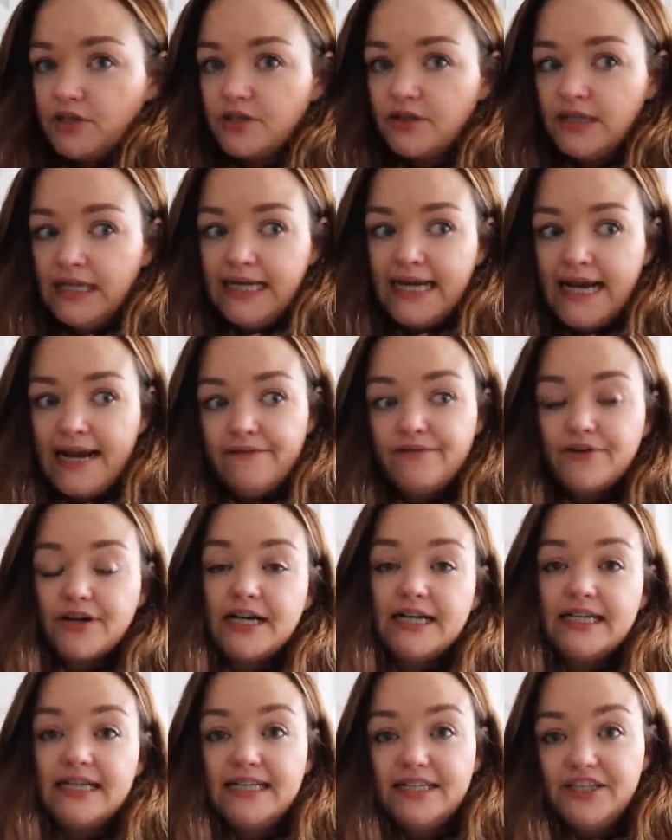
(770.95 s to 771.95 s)
So they gave
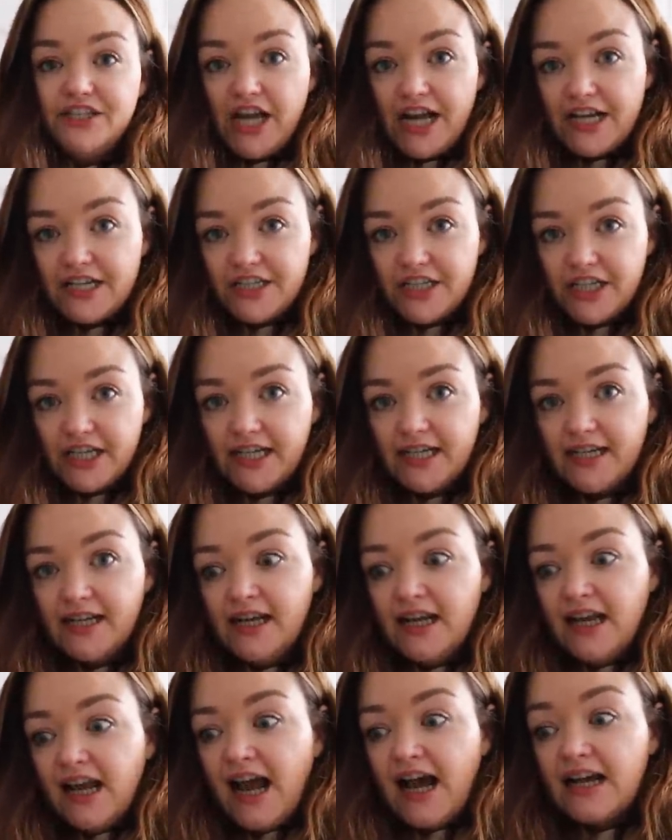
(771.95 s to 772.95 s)
her an injection
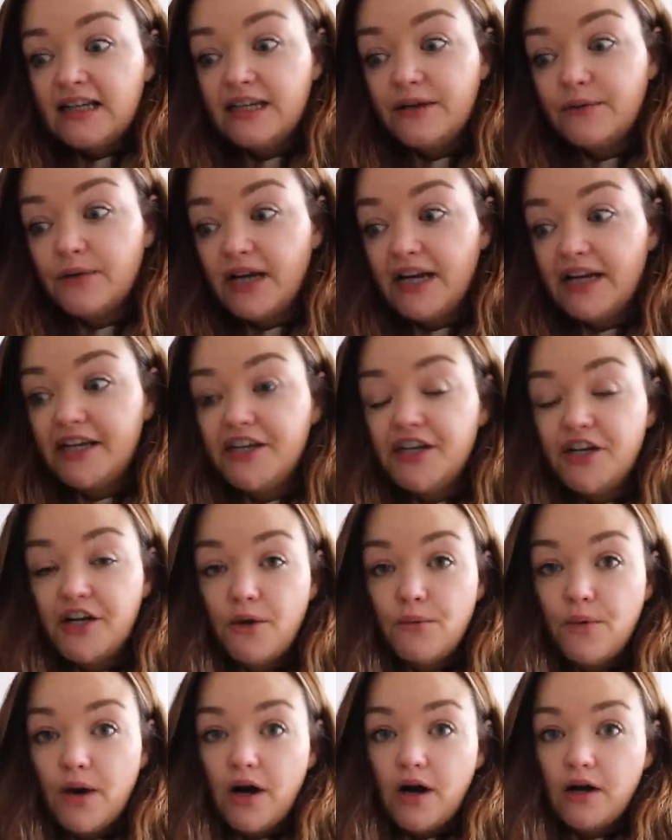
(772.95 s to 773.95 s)
and they were like, you
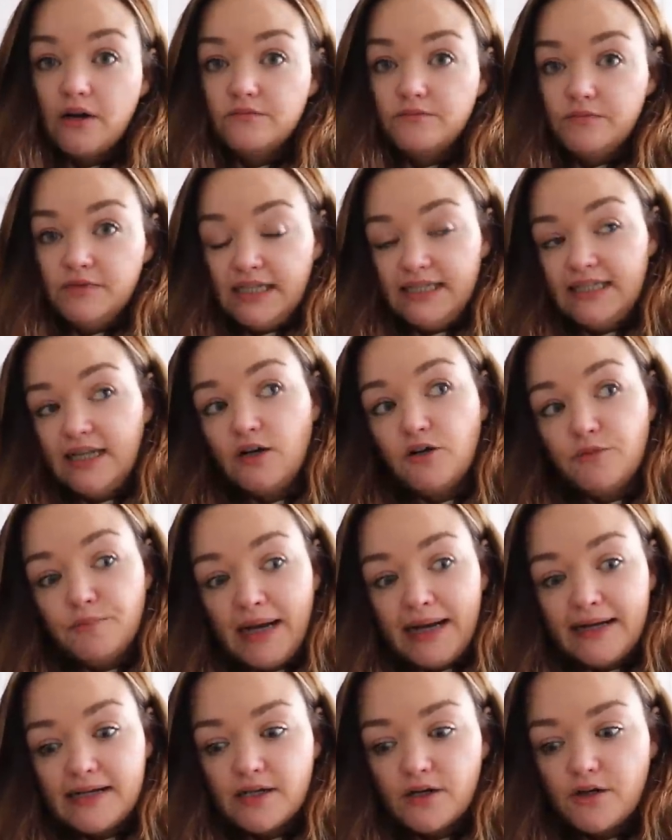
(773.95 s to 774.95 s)
know what? They said, come
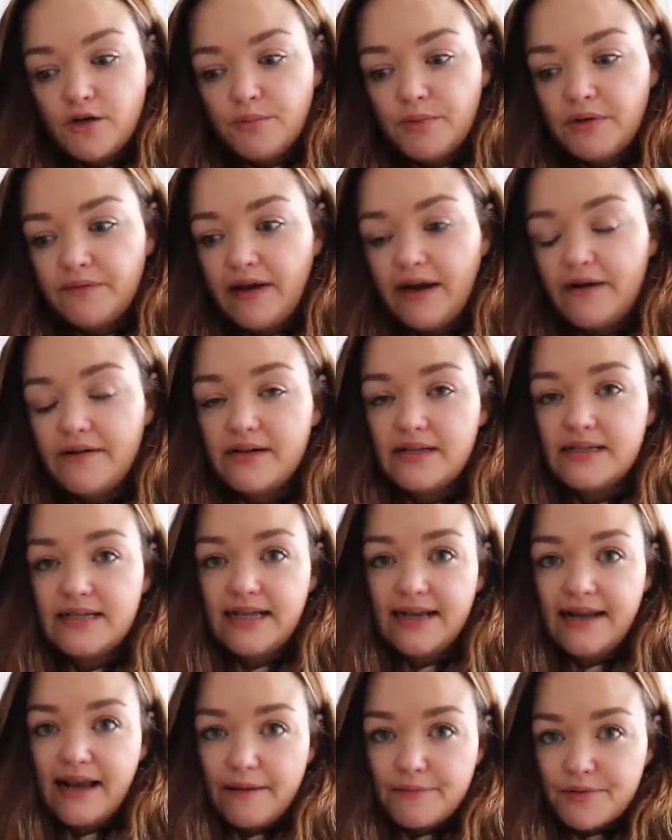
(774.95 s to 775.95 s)
back in a couple of hours.
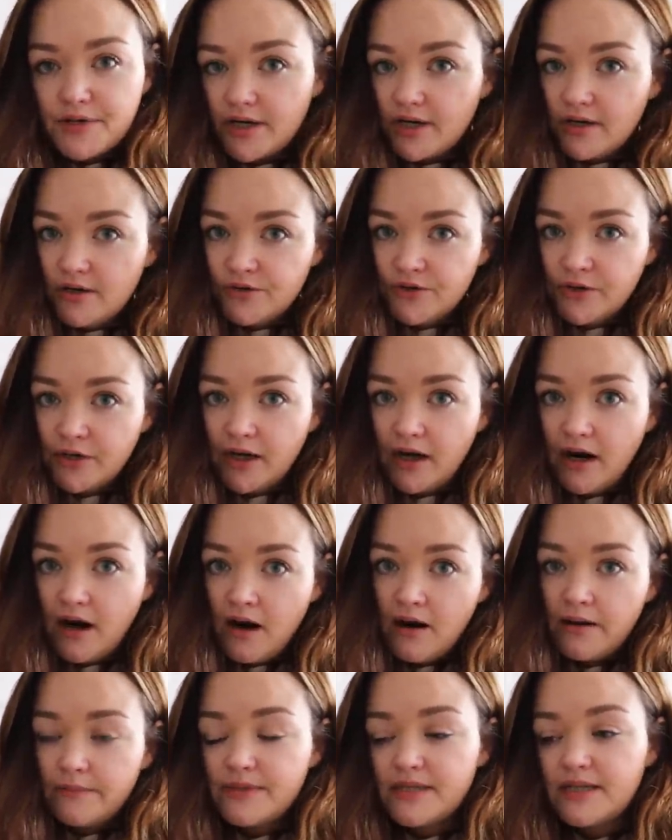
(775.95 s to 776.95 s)
They kept her under
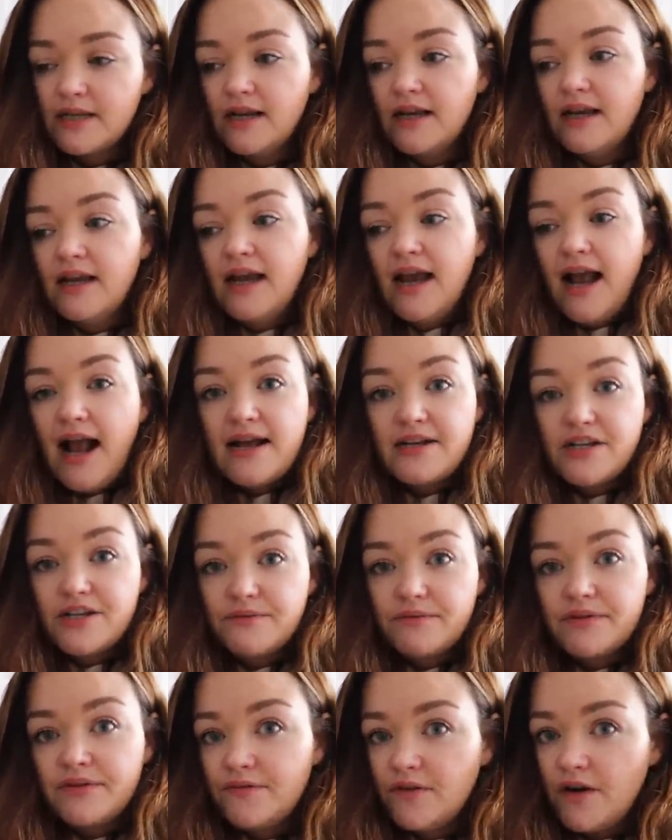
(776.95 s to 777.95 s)
OBS and
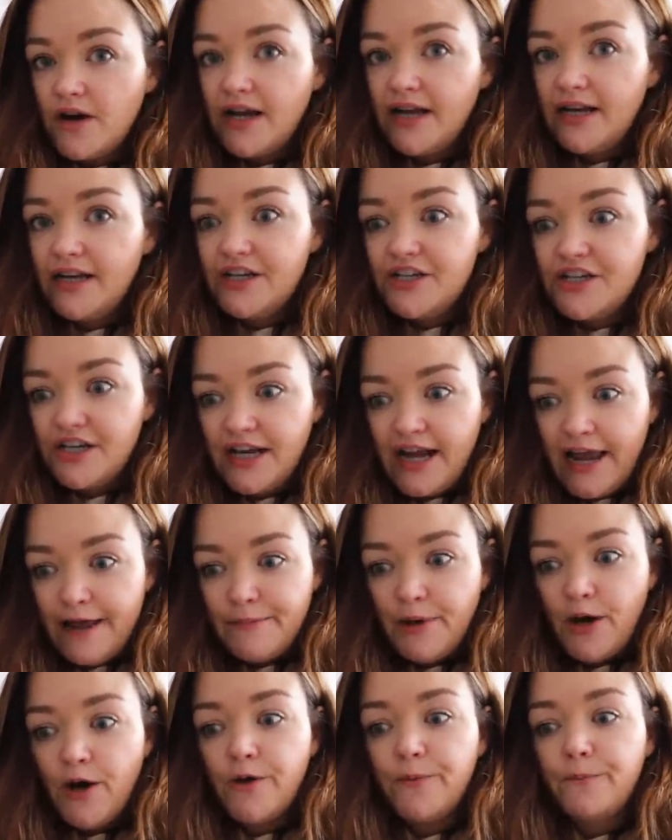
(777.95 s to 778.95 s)
she was fine. She
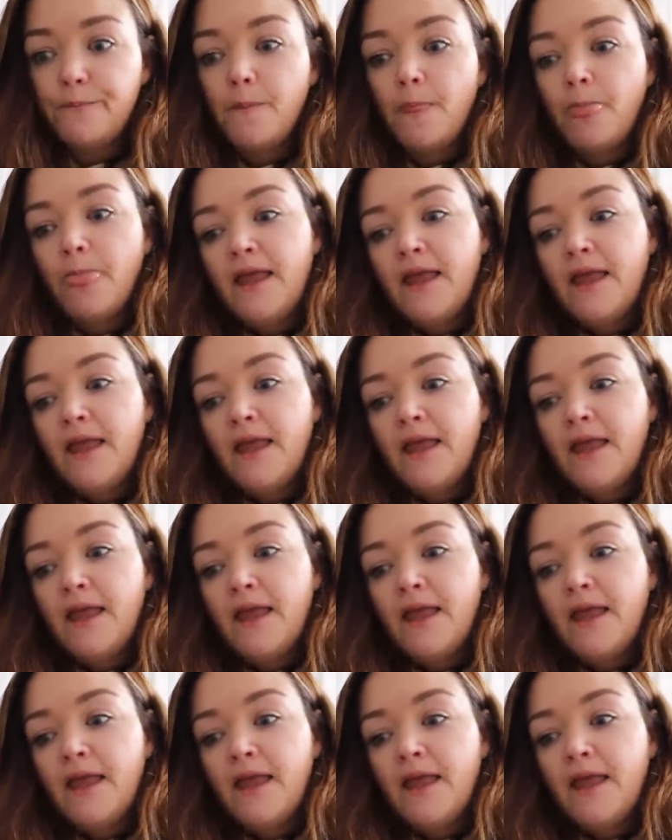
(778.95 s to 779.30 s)
came home.